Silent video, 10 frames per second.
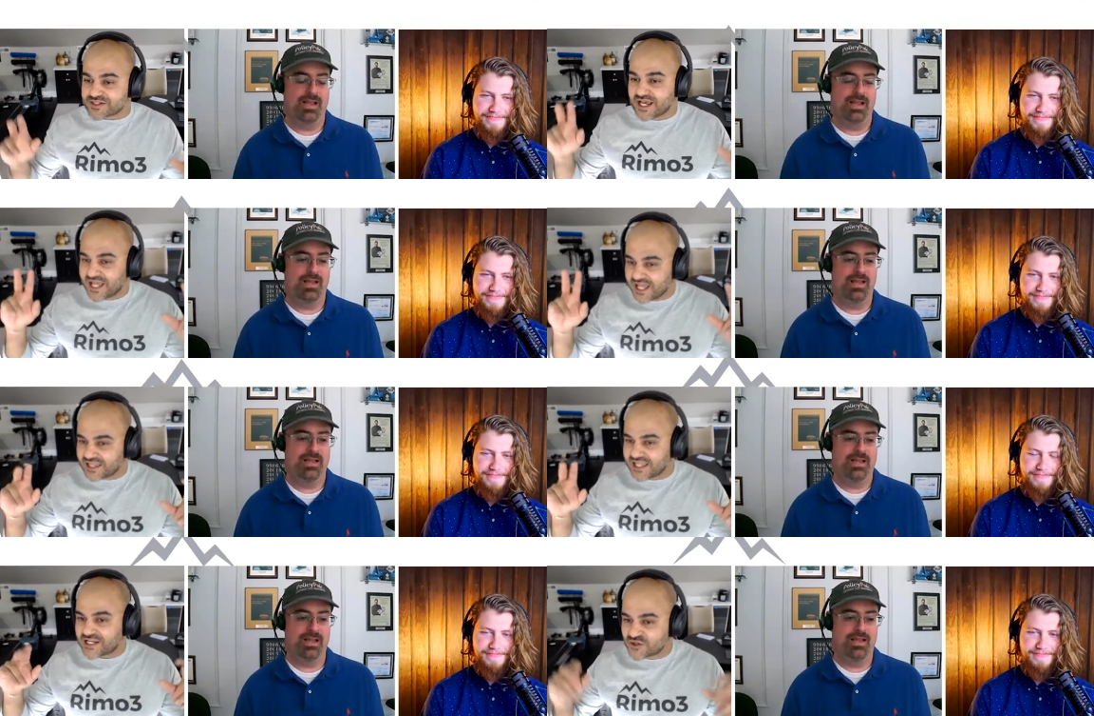Speaker 1: was
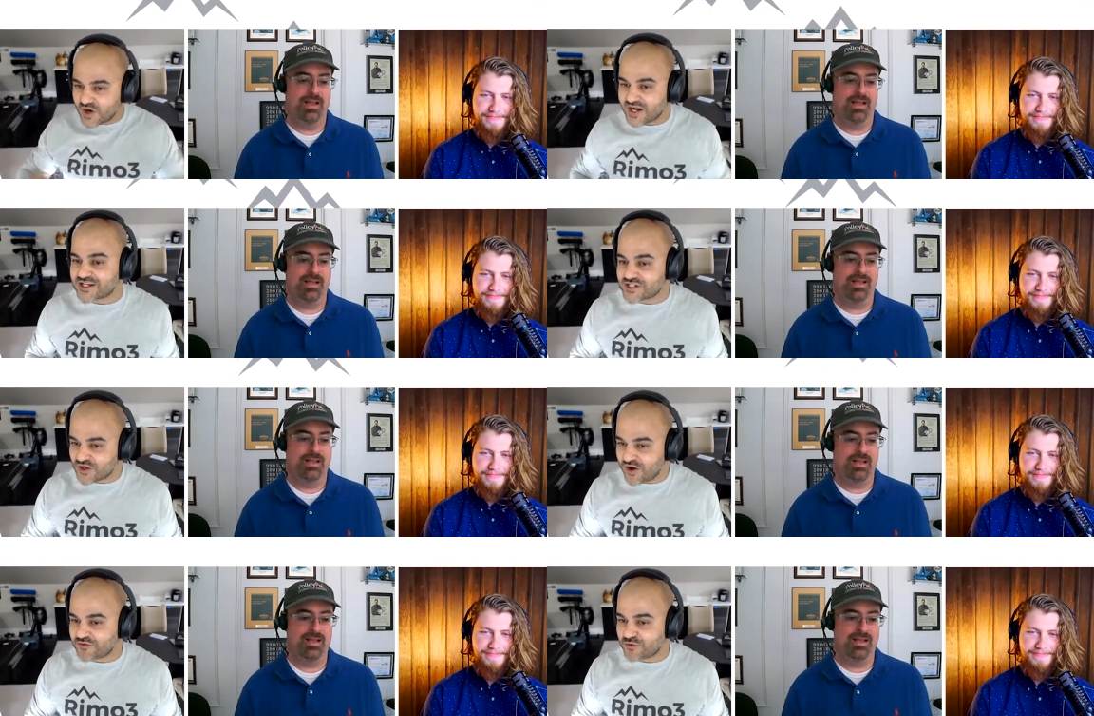electronic
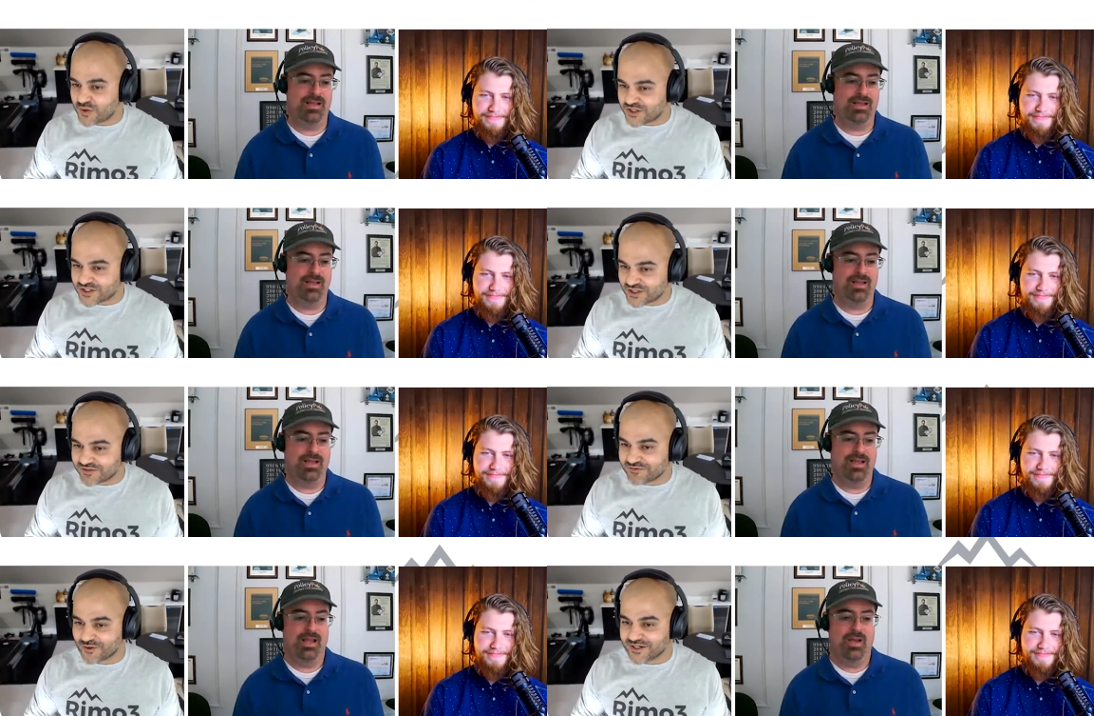software
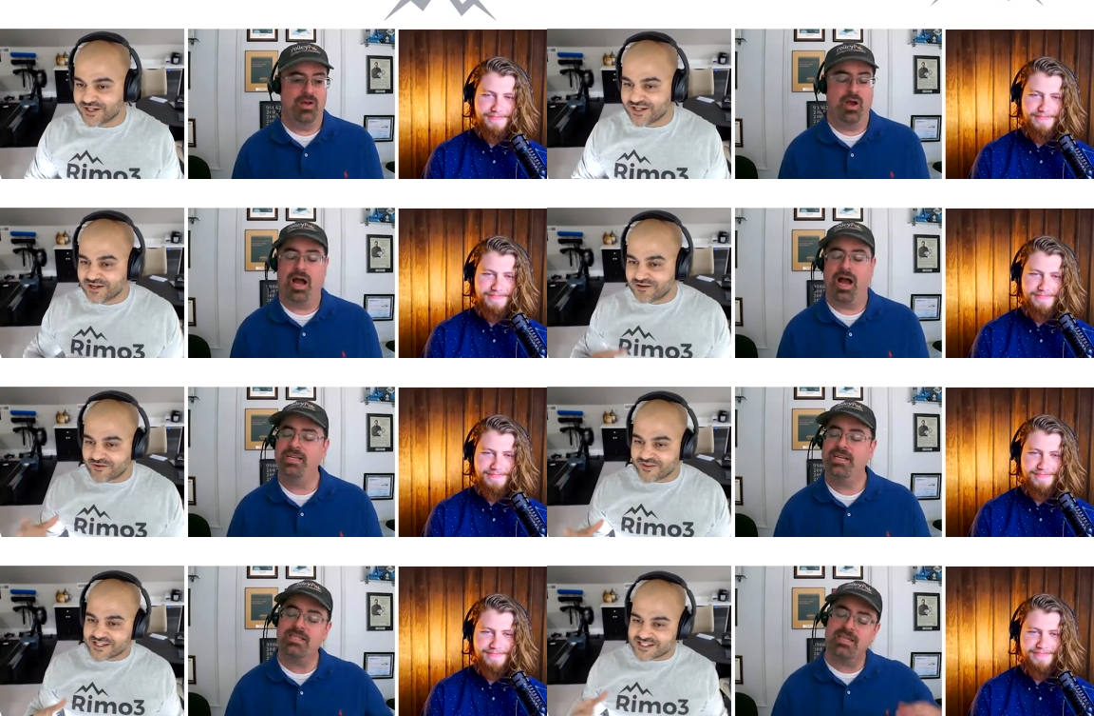delivery for
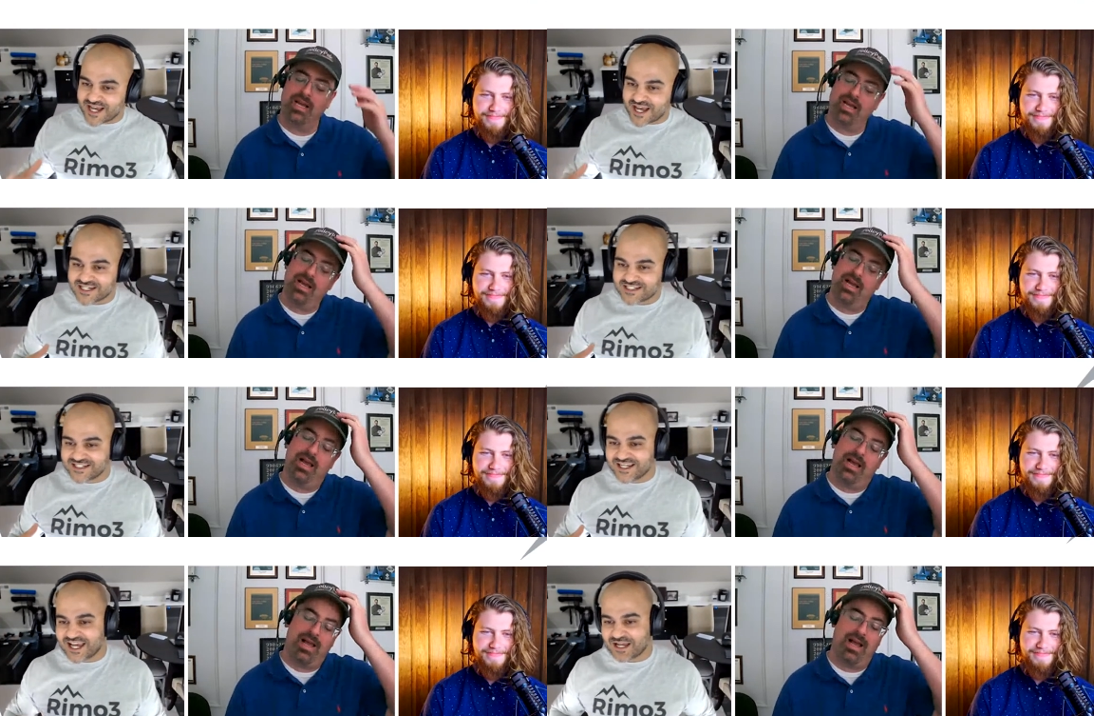I just, these
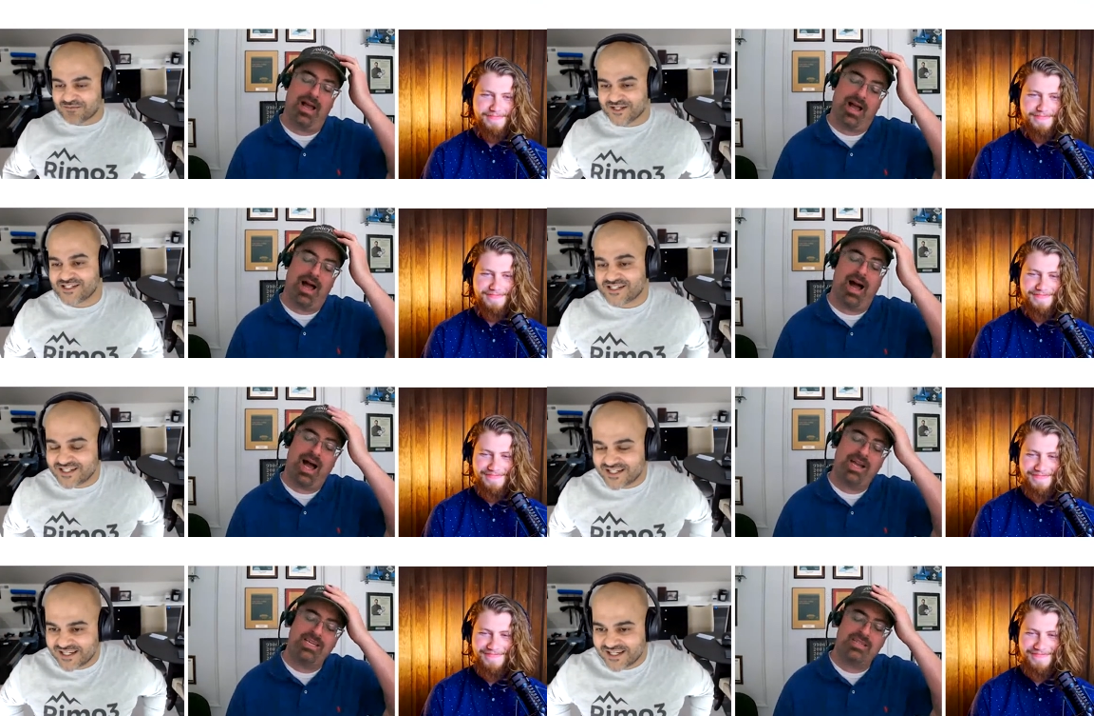IT admins.
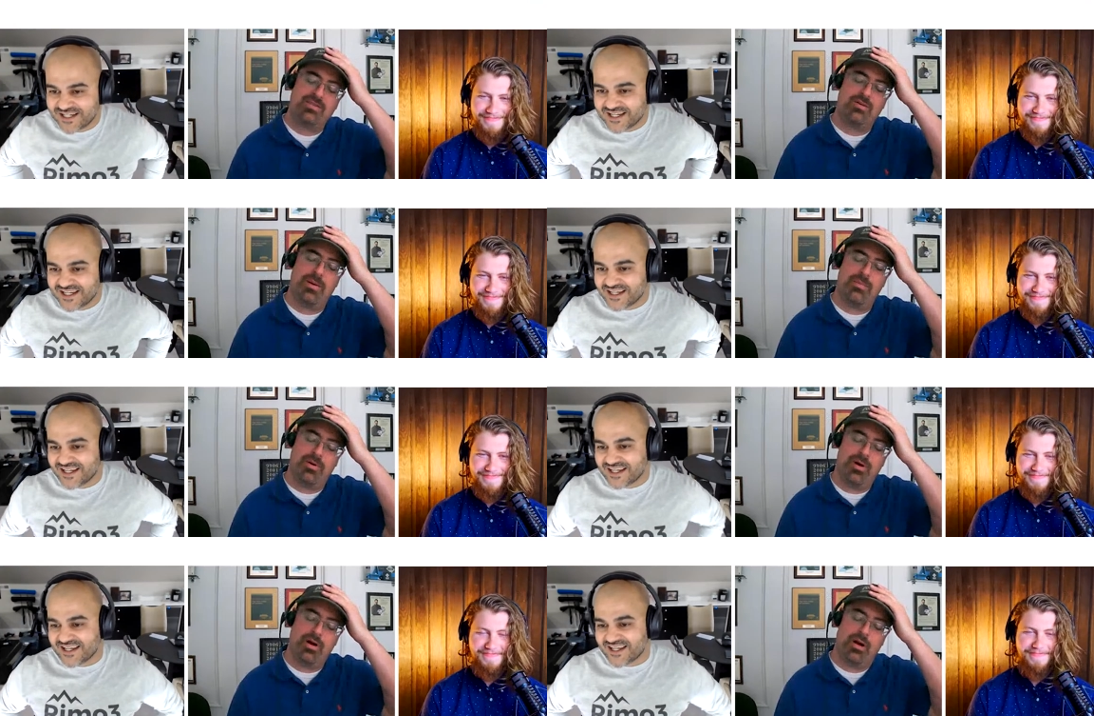
Speaker 2: I just
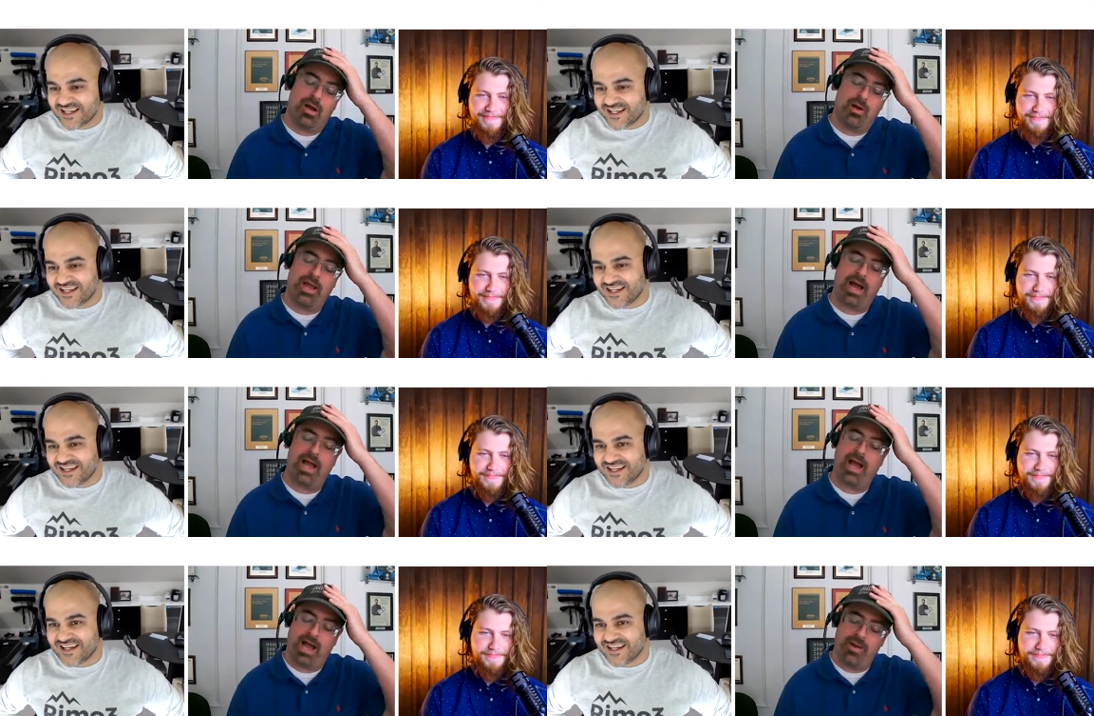remember. Okay,
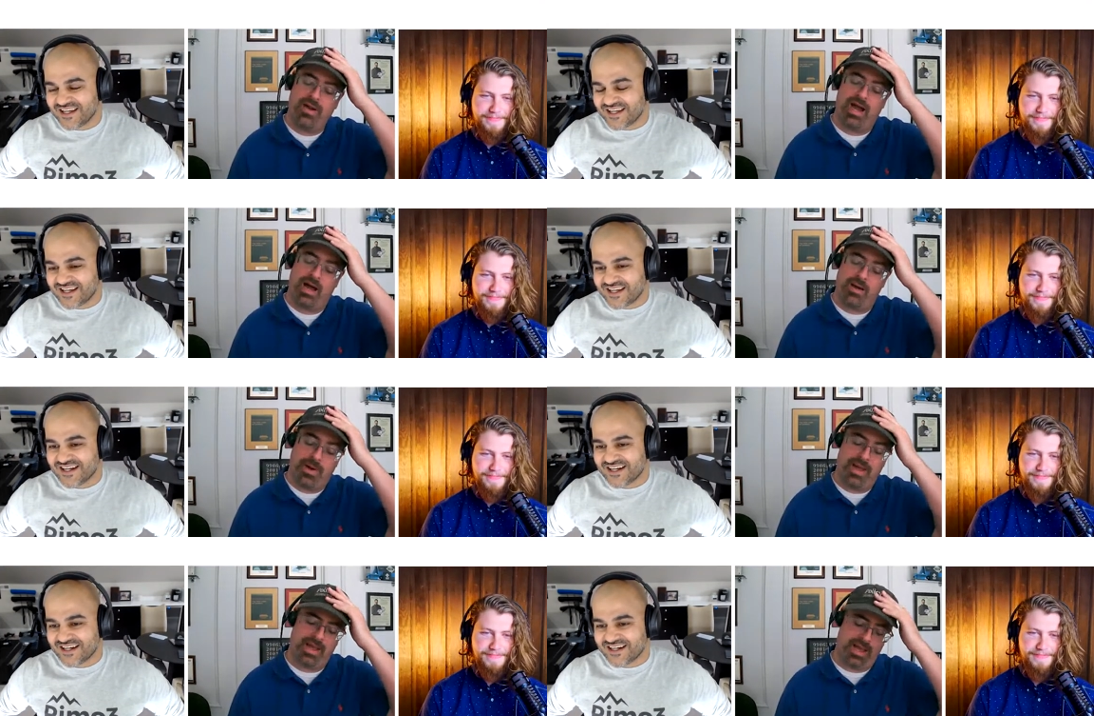I I got
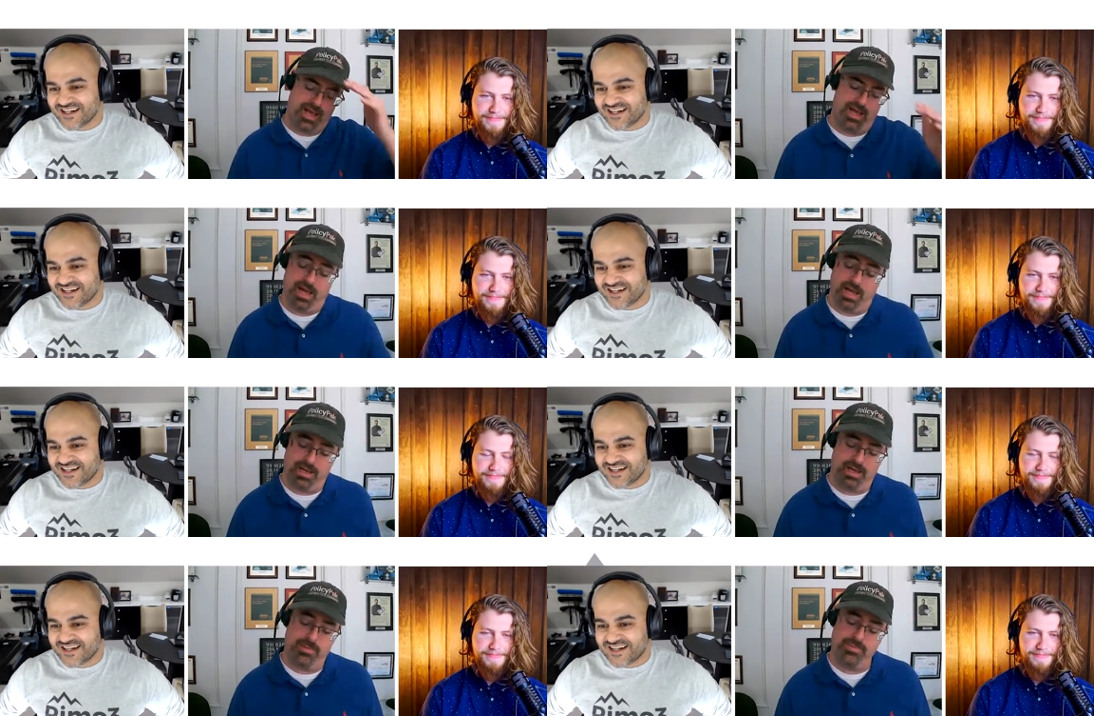my. Uh,
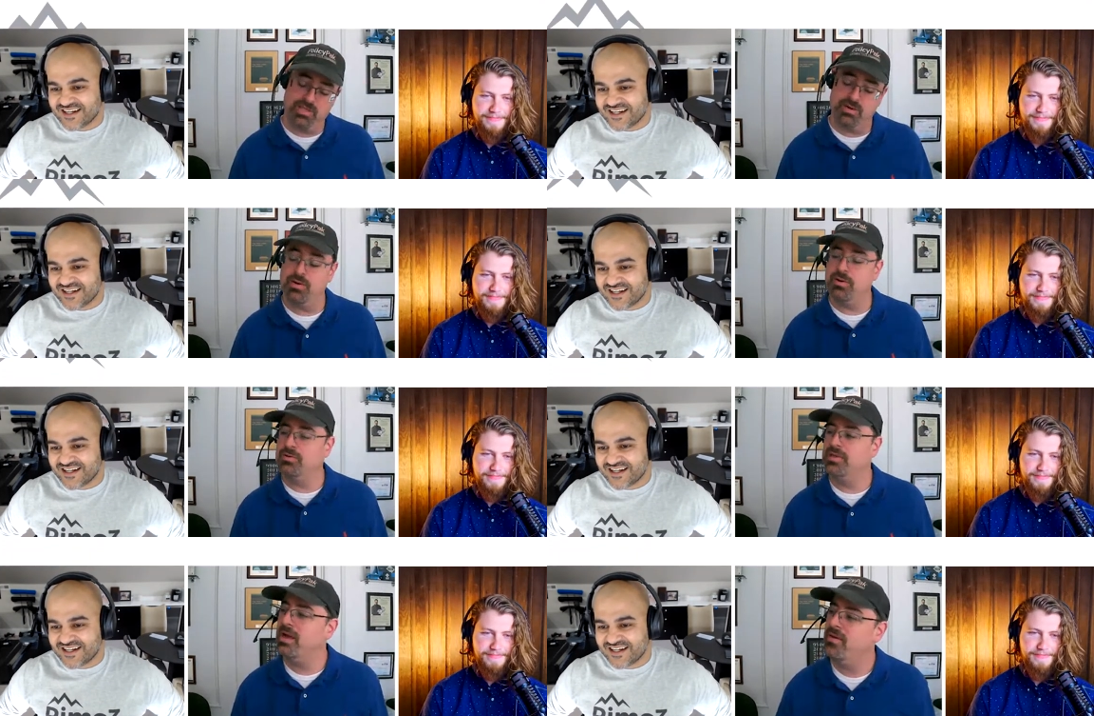uh, I'm so
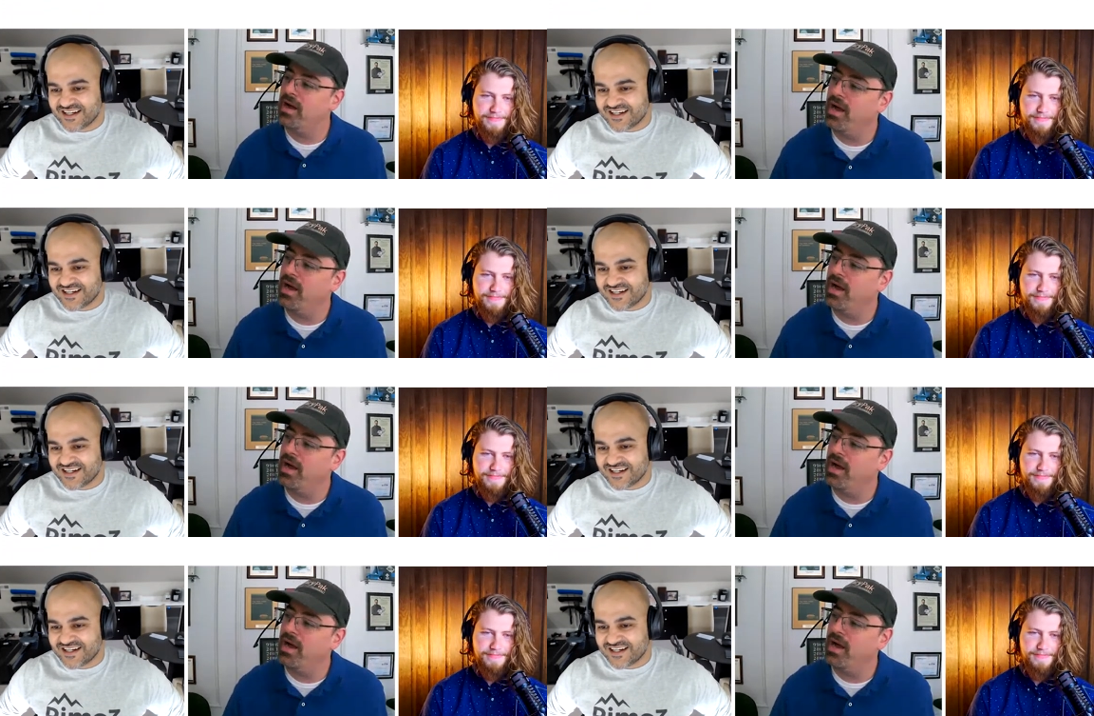old now.